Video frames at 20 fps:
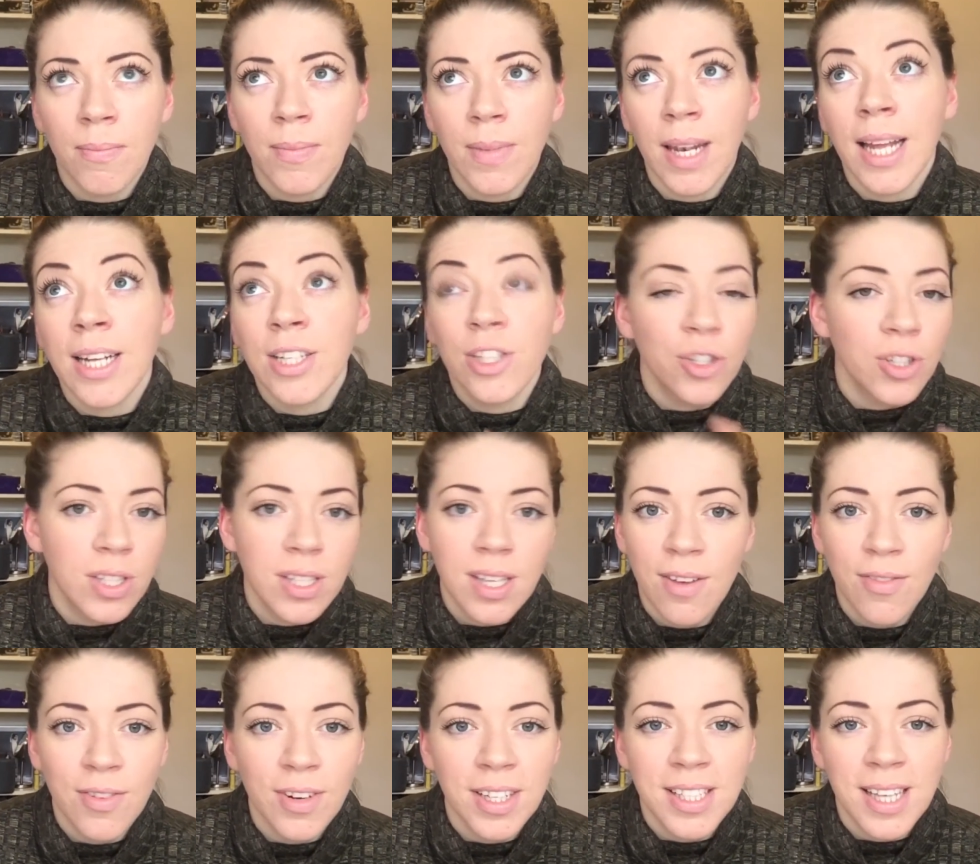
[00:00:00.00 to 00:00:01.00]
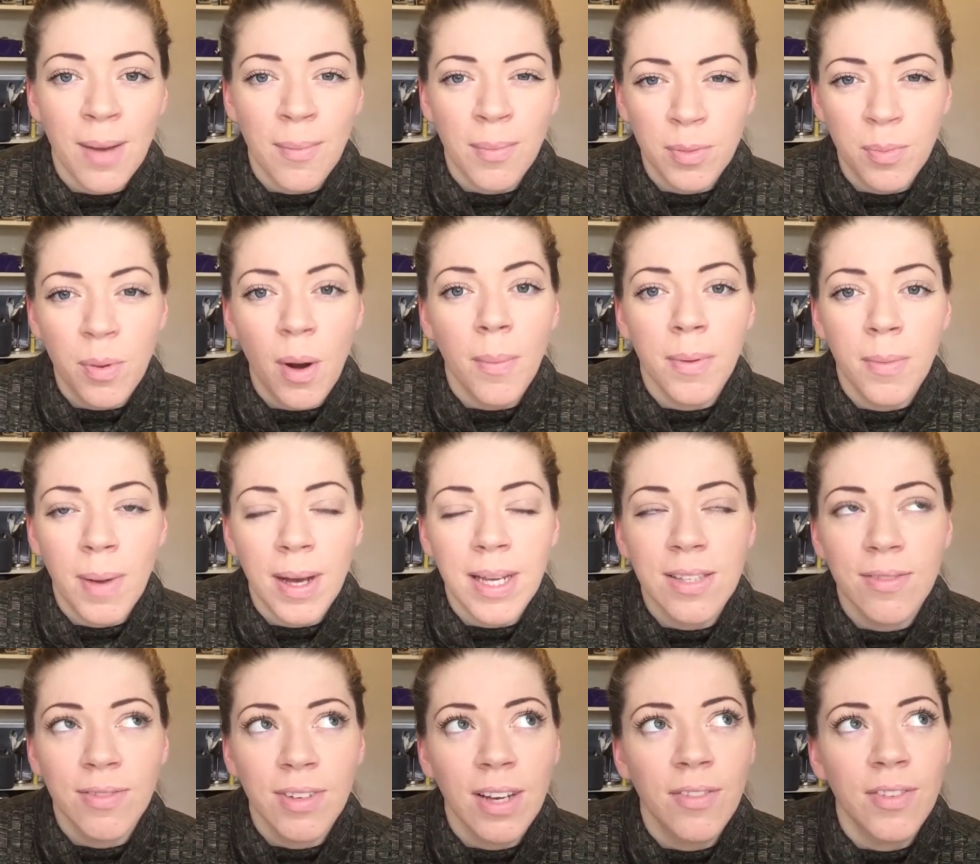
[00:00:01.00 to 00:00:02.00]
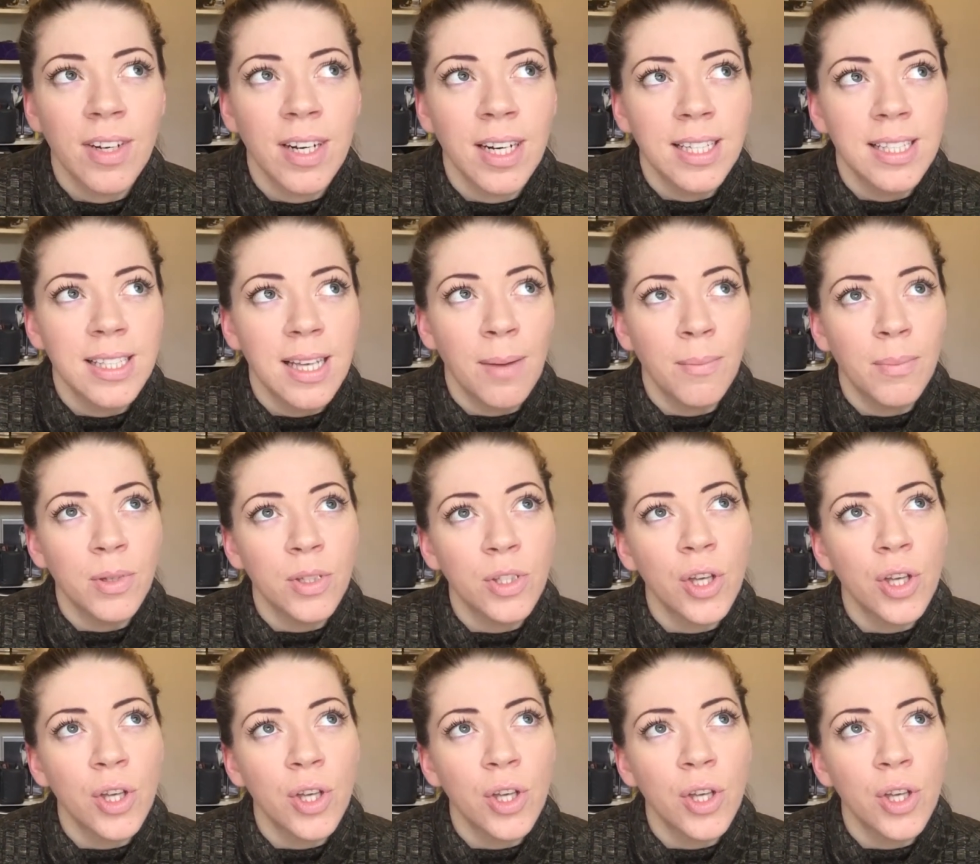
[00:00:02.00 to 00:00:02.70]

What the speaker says: let's just say, for example, it's probably best if I give you an example.